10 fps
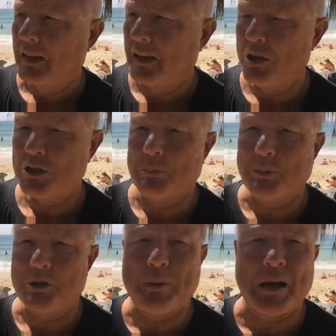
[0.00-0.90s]
And here's the
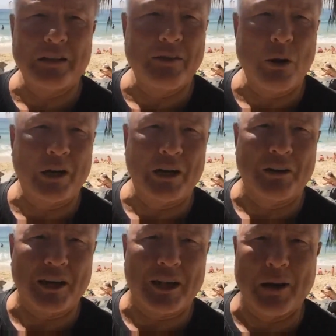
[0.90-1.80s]
perspective I want you
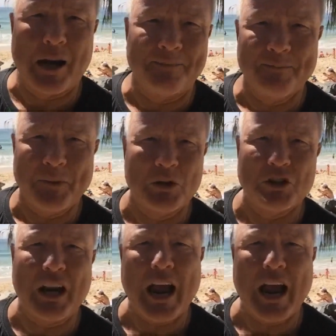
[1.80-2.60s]
to think about. I want you